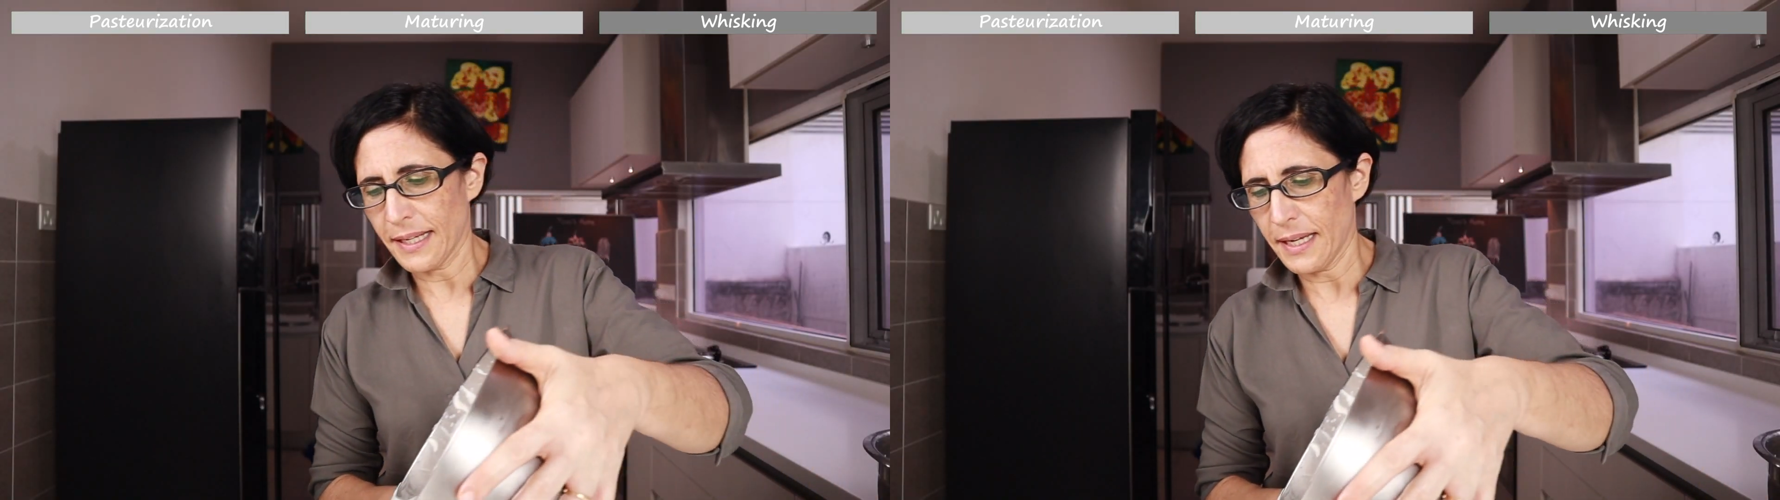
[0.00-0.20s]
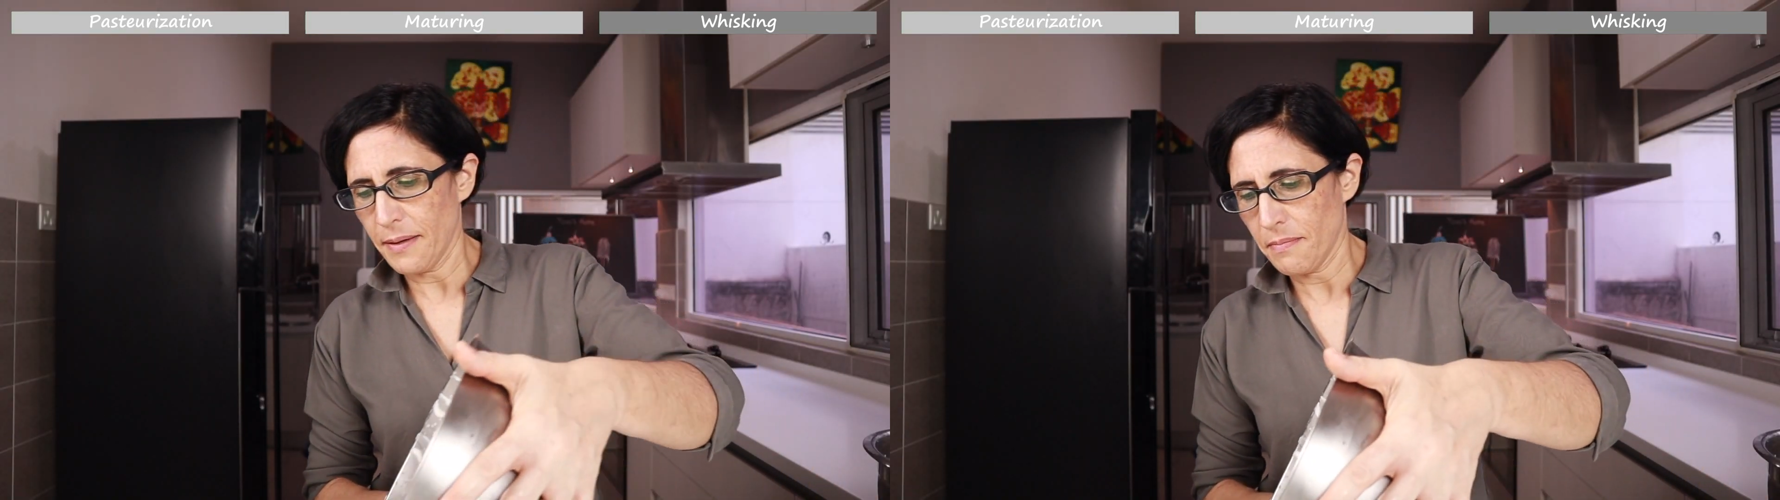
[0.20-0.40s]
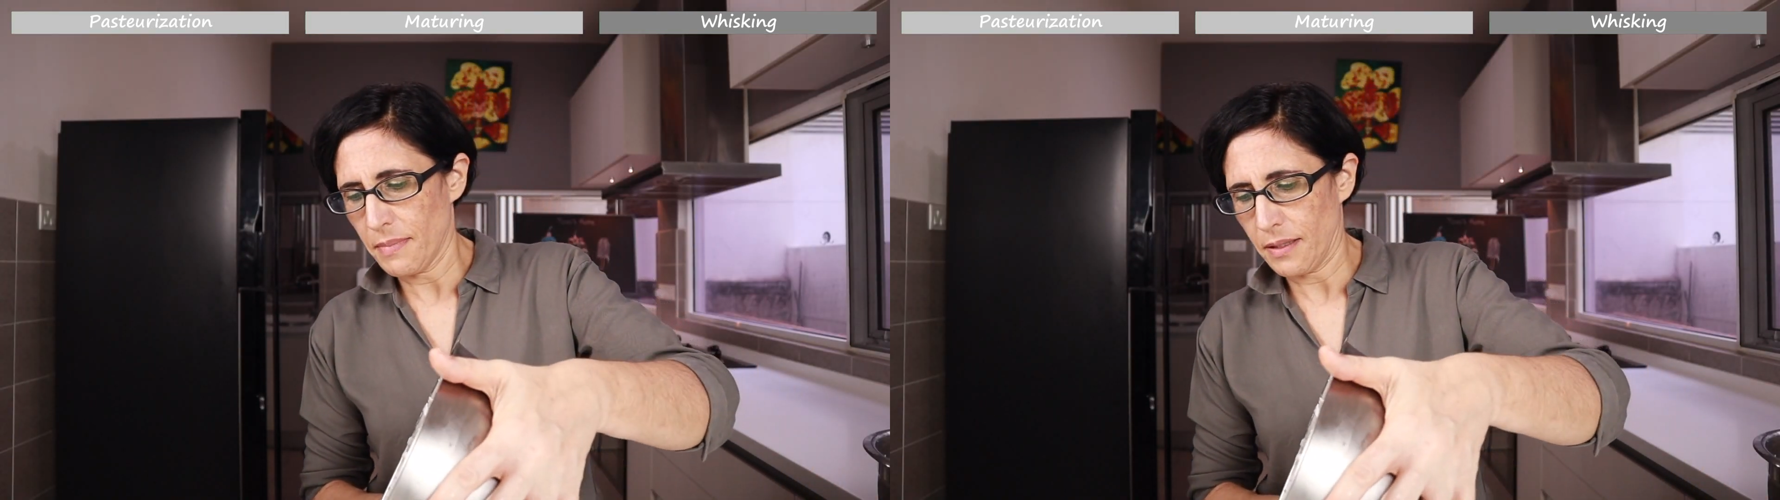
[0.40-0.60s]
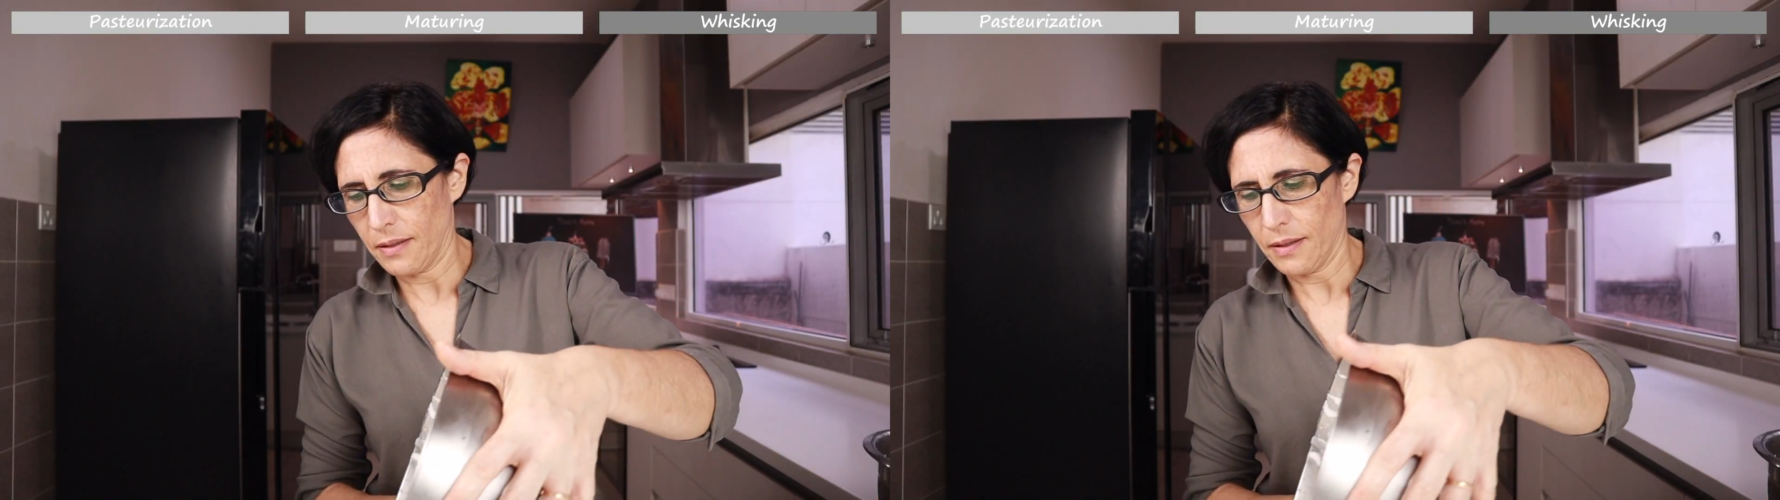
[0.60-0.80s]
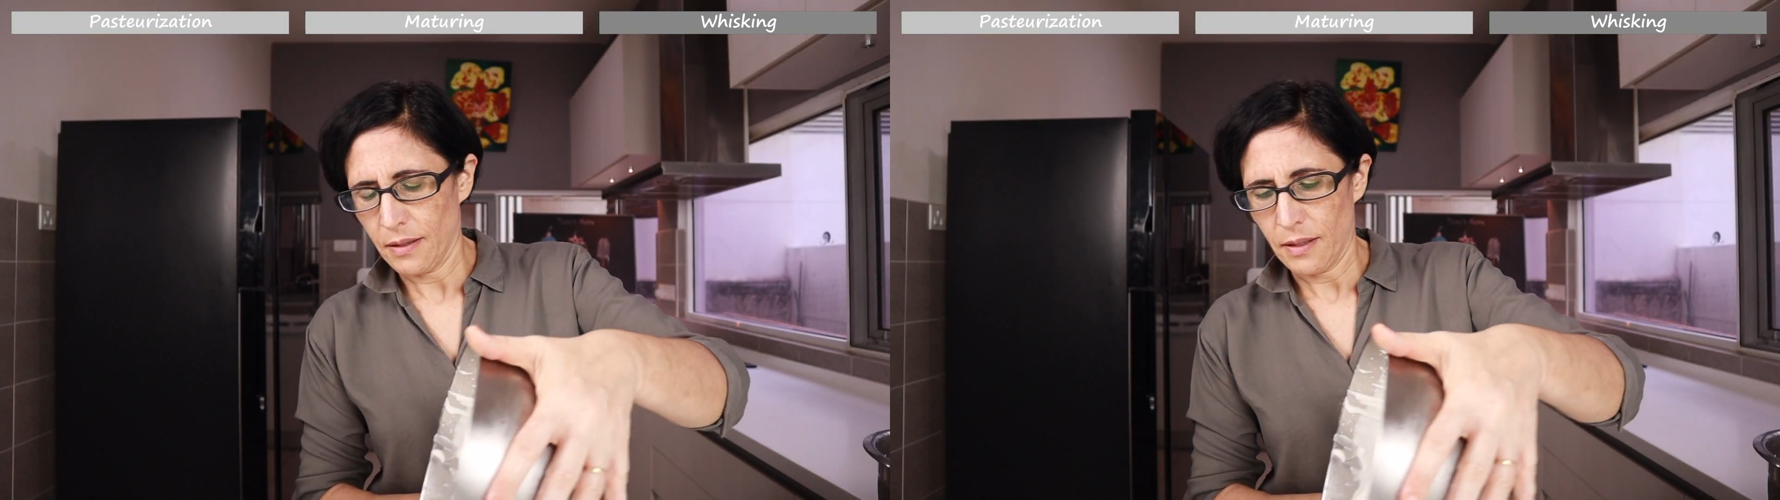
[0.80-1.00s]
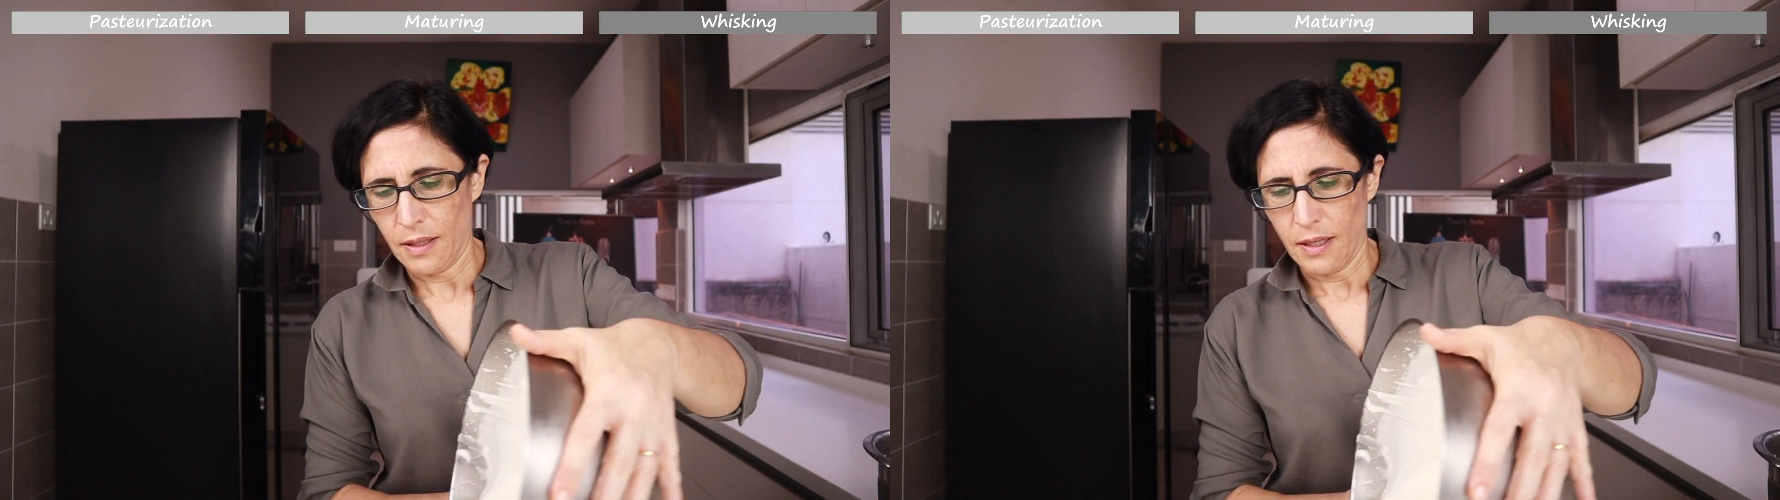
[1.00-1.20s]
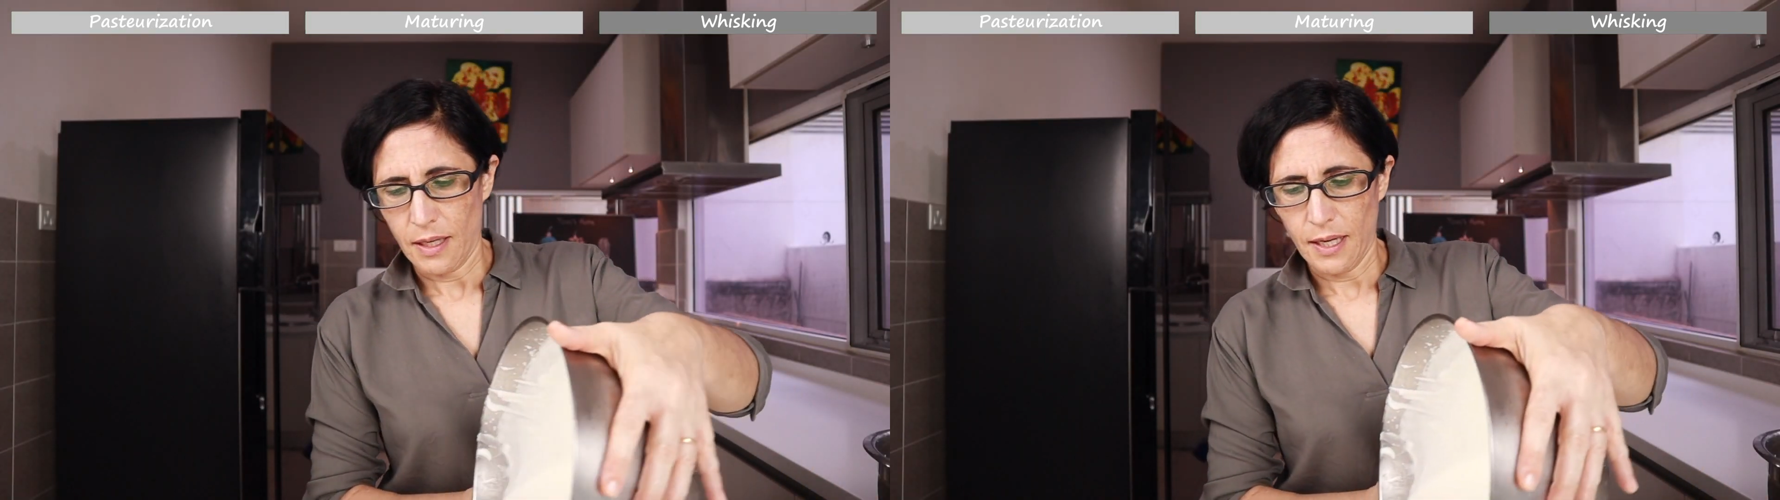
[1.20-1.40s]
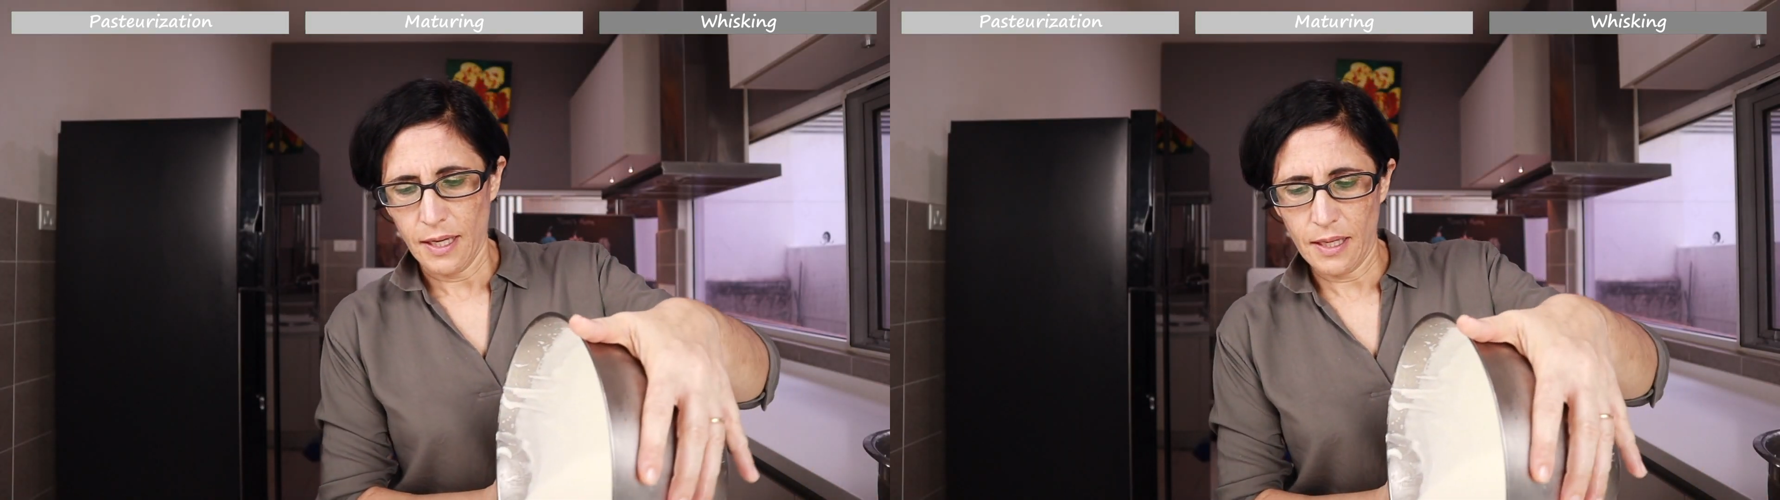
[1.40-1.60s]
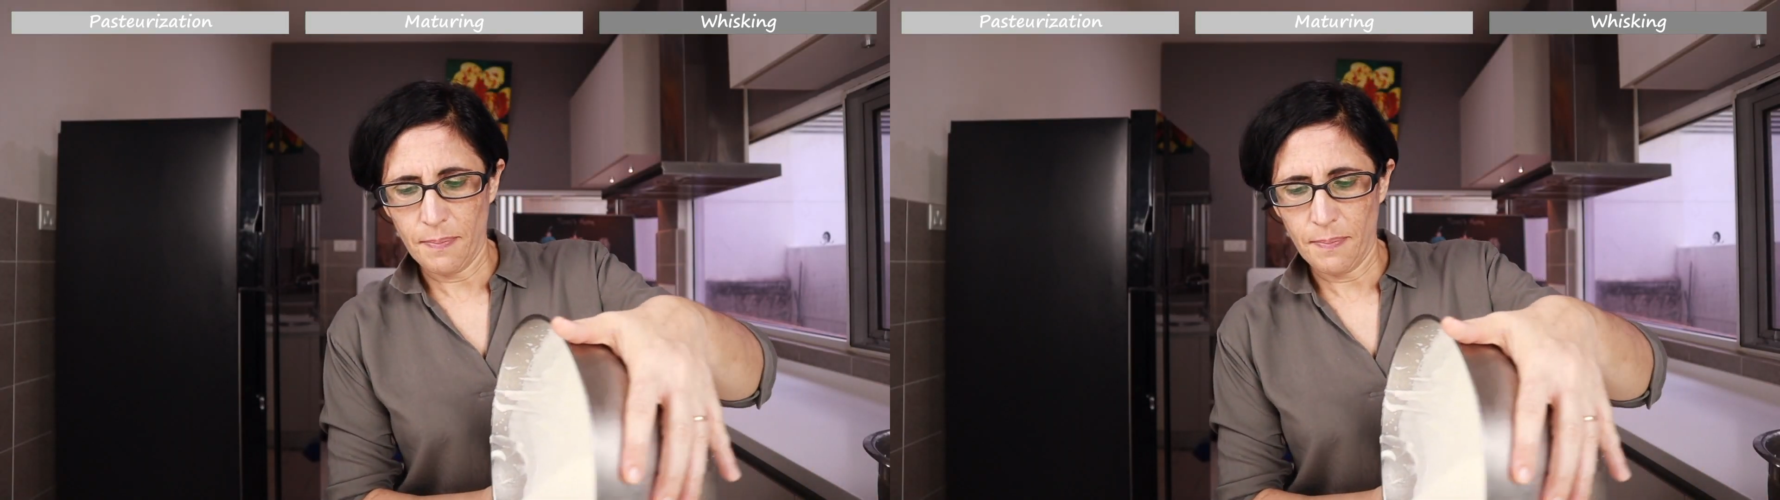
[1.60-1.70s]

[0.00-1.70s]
cream in